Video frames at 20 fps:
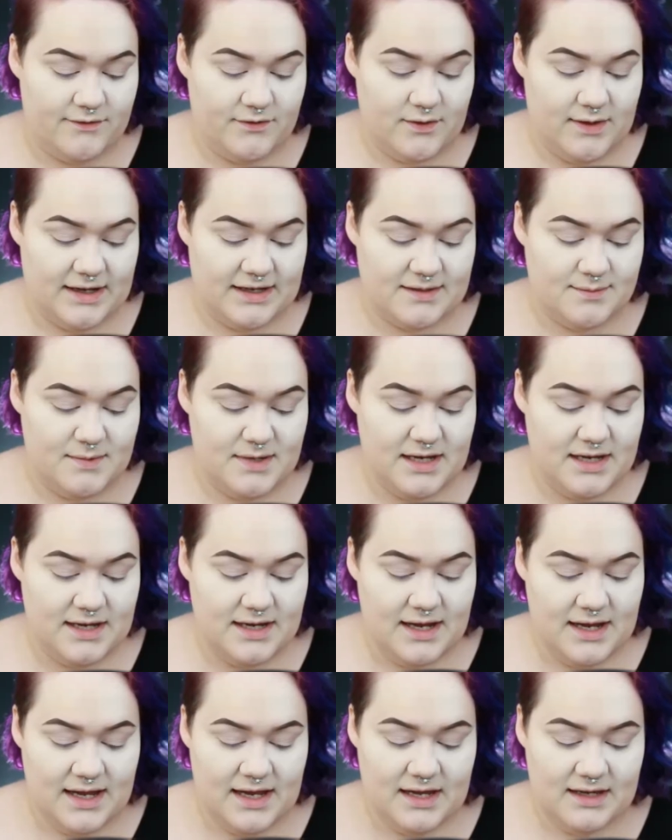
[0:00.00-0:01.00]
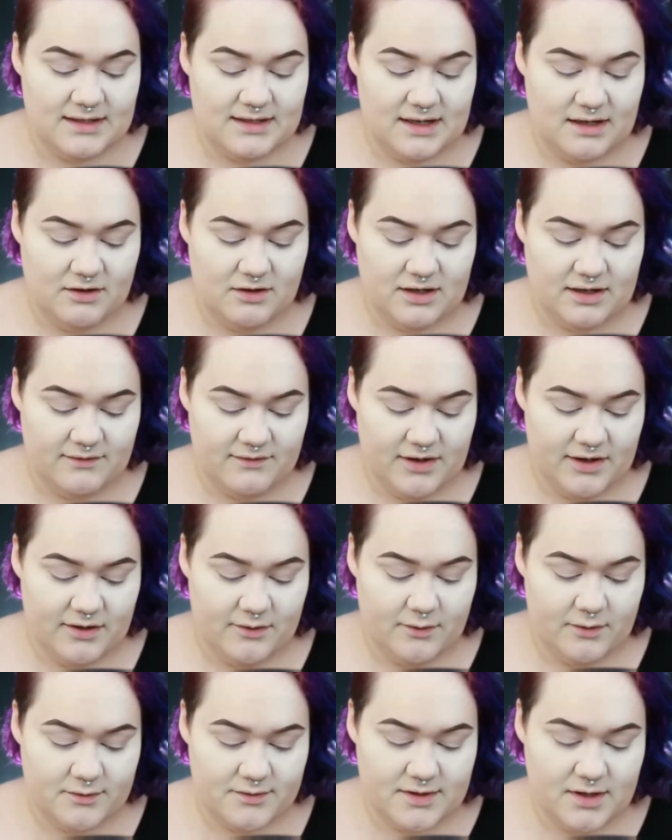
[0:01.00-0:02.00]
you ask me, it's not looking very
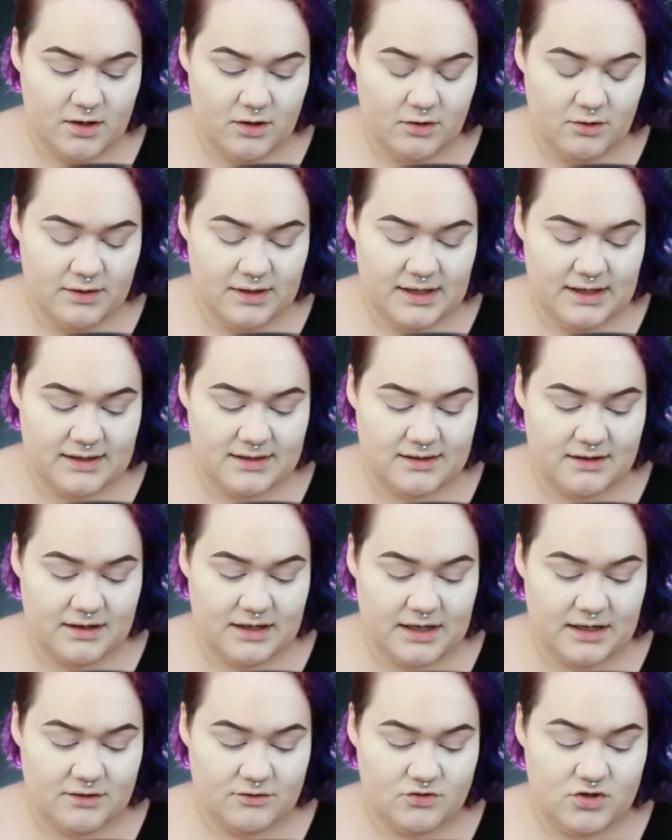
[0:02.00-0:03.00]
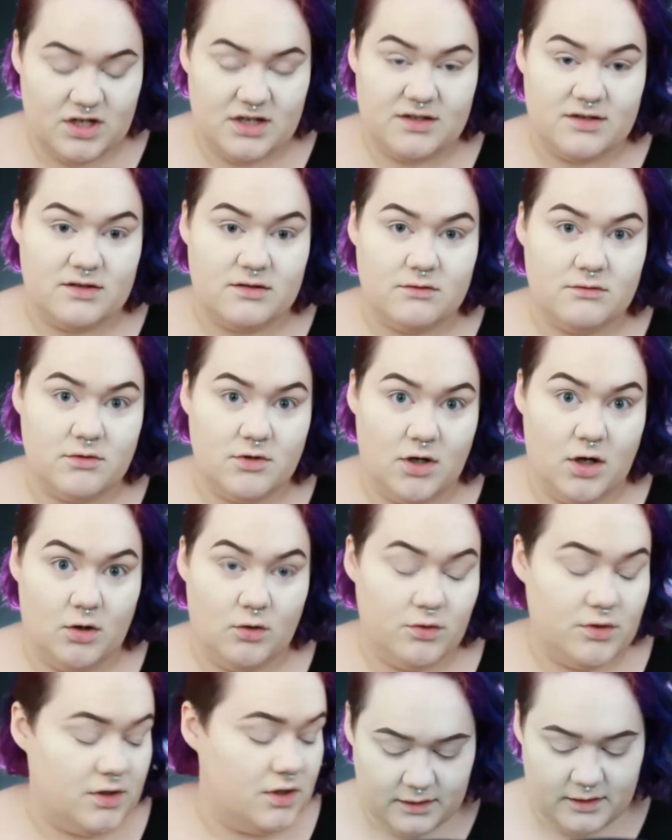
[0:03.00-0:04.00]
rose gold. It's looking just
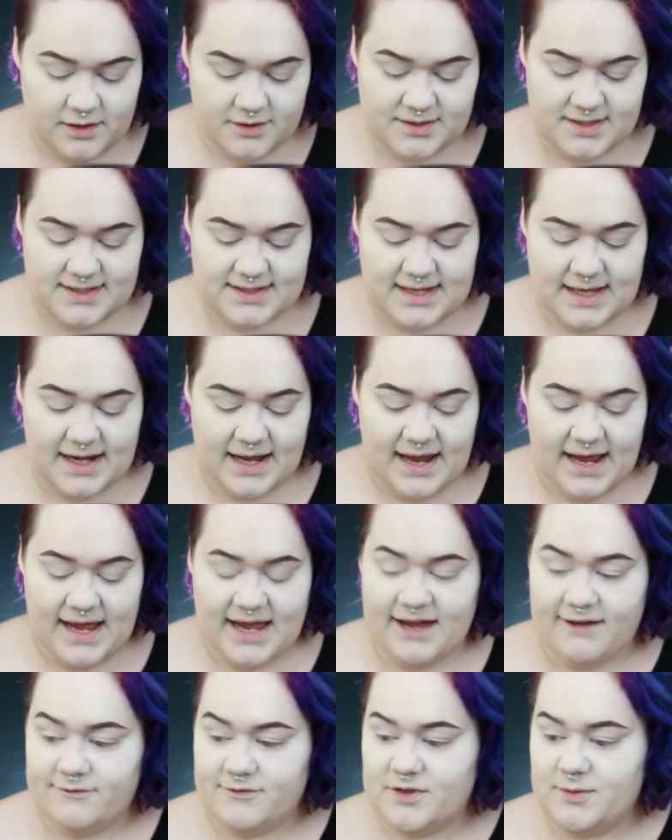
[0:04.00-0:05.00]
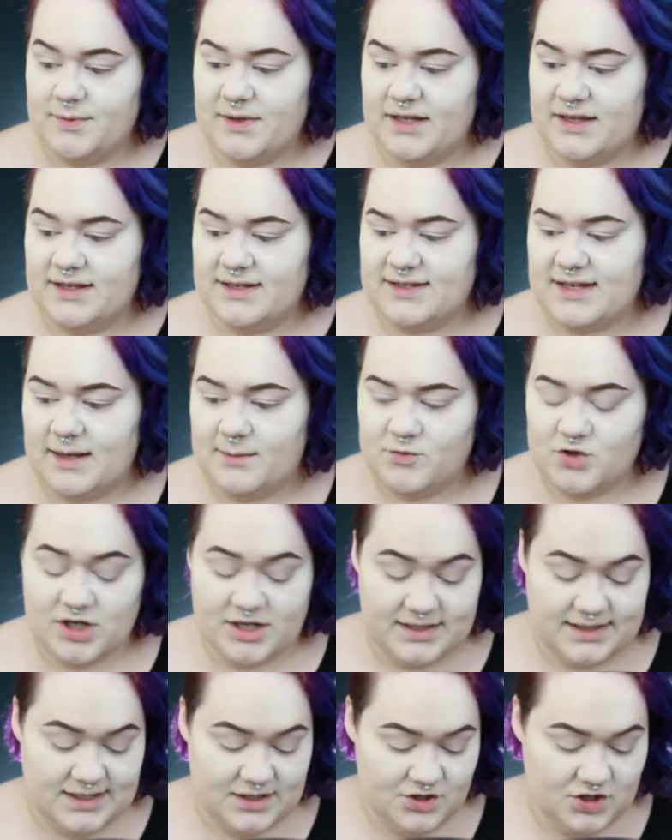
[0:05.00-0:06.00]
gold. The closest that I have to be the same
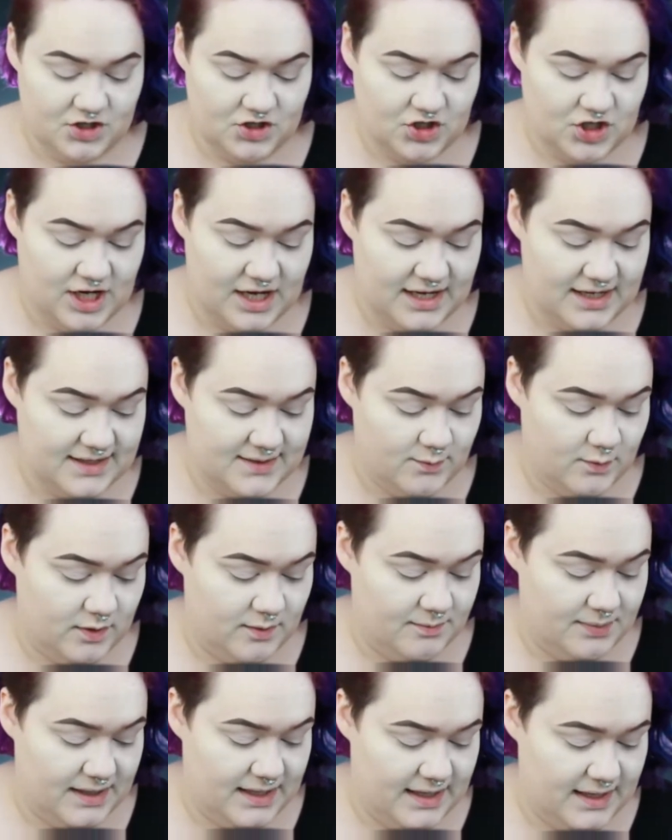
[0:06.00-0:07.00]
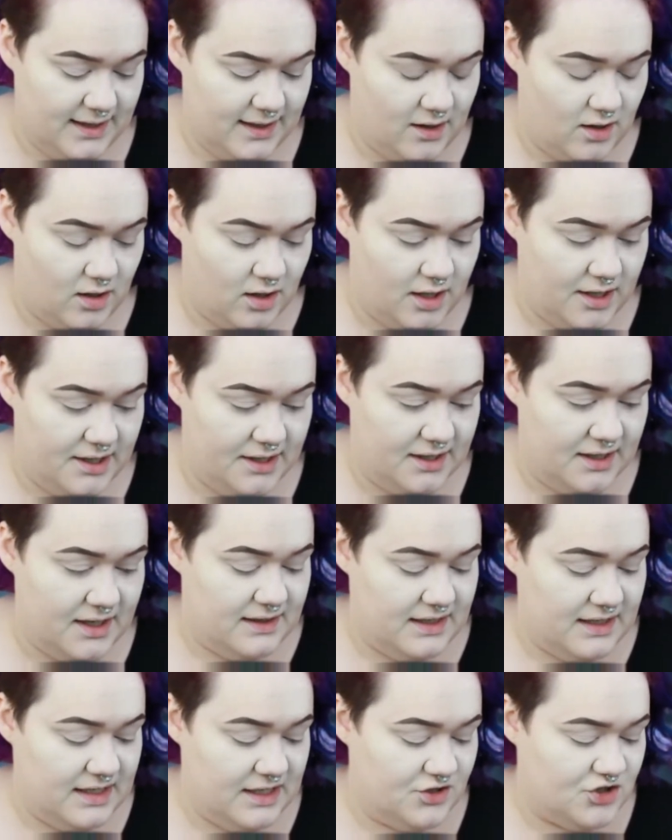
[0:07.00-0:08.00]
transition shades would be on
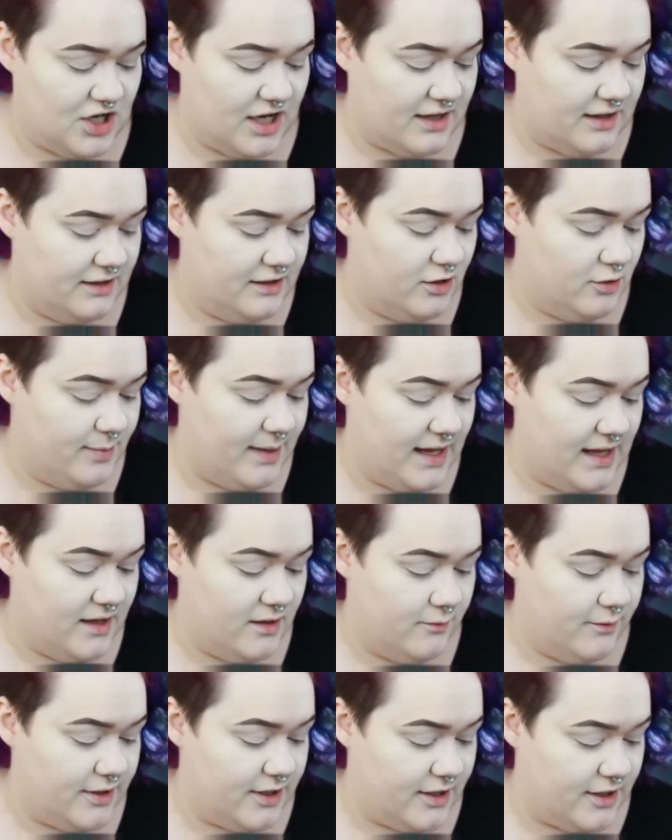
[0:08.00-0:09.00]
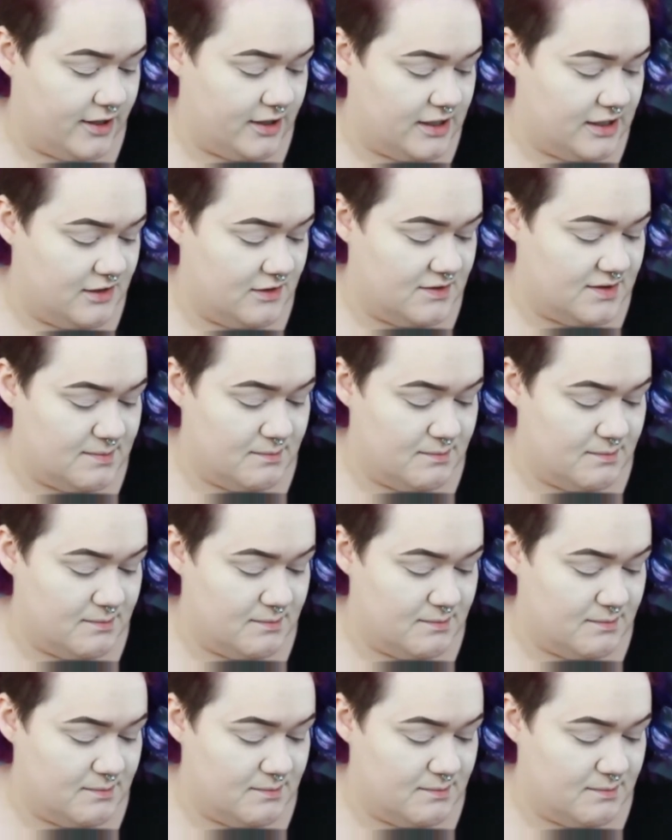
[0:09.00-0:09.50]
the Jaclyn Hill palette. We are going to use